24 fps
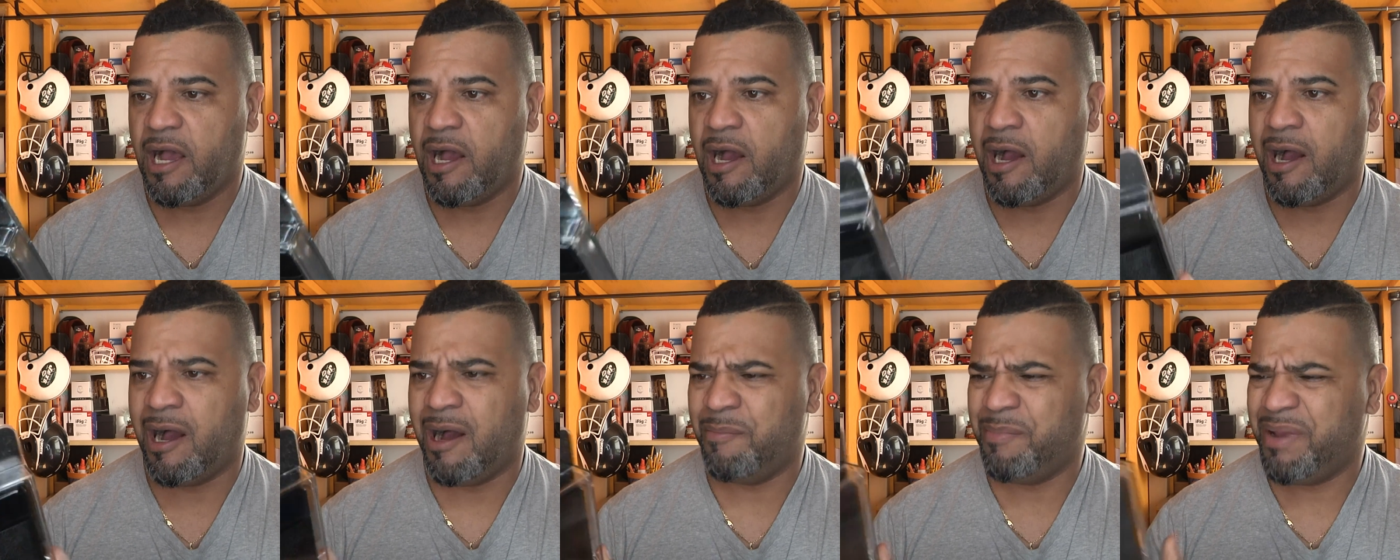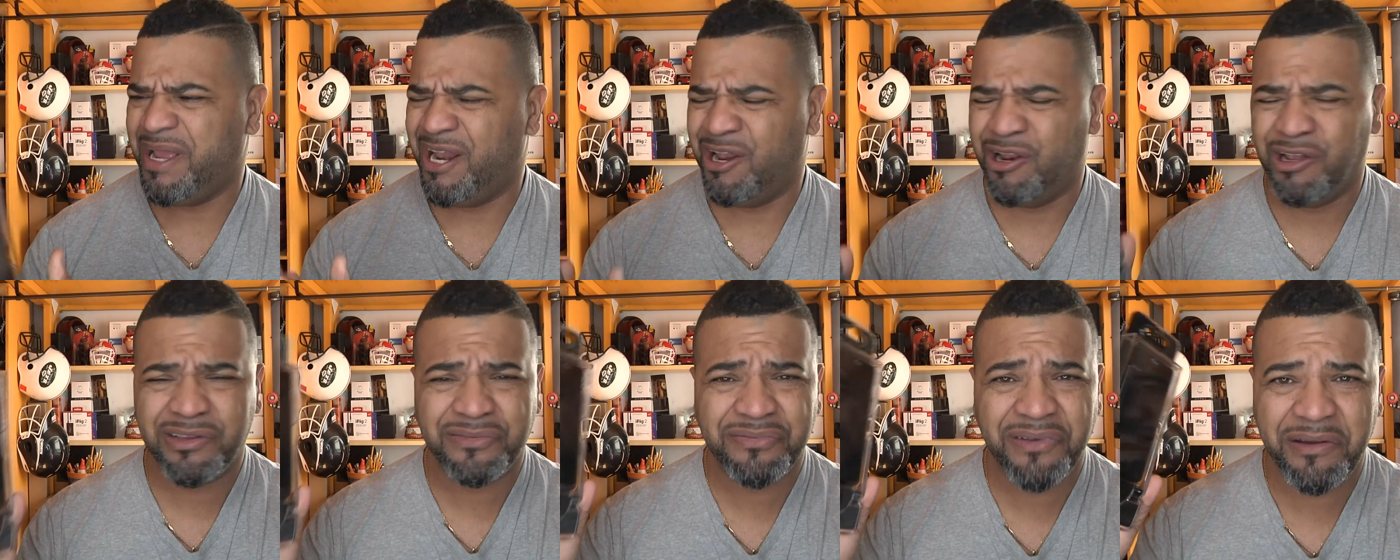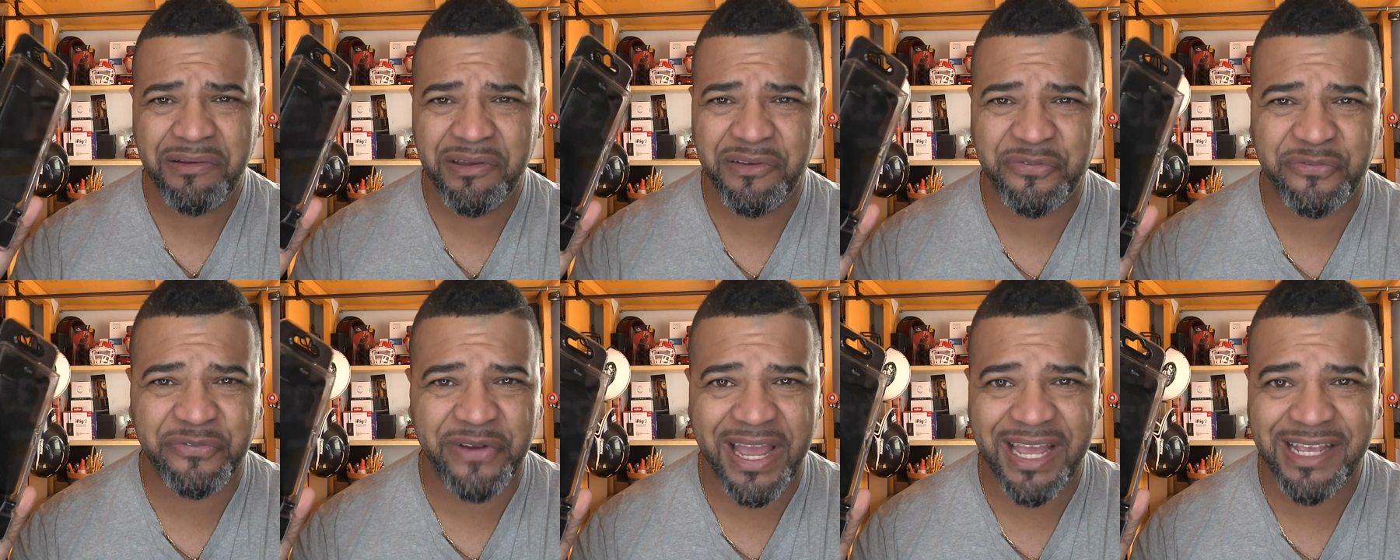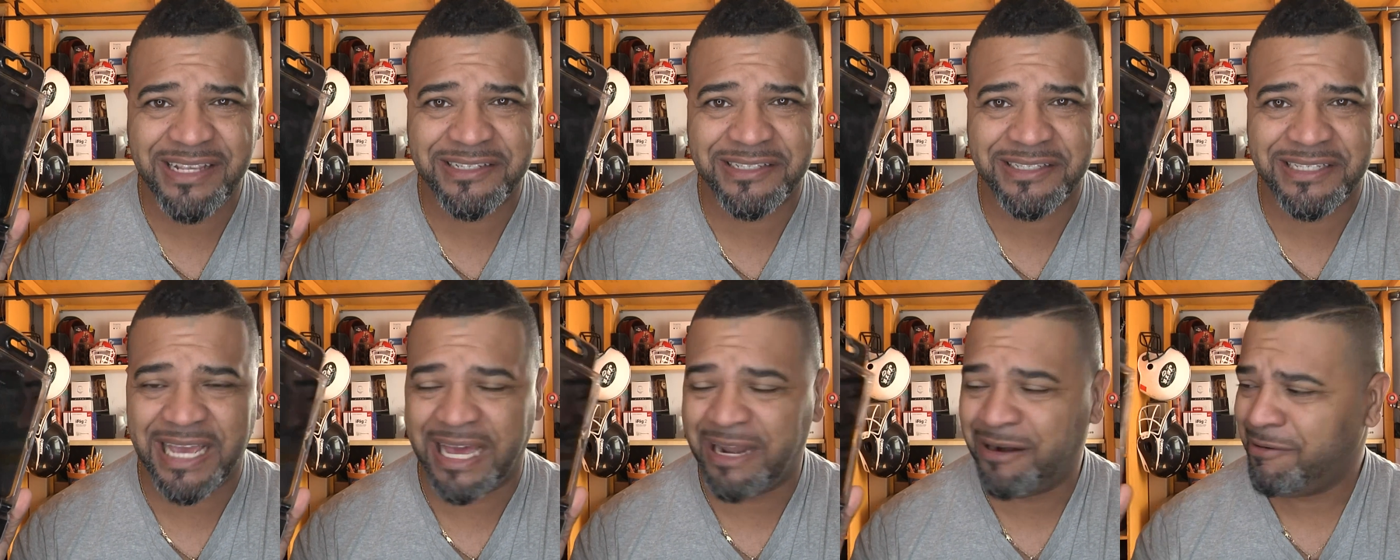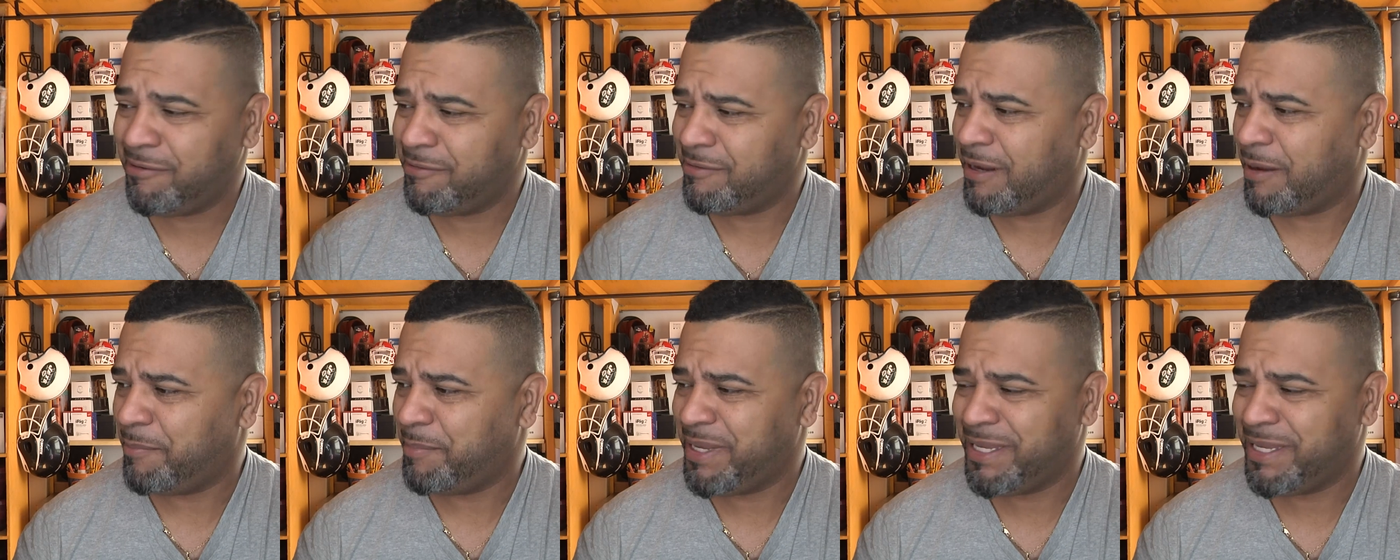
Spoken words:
It looks very fancy. I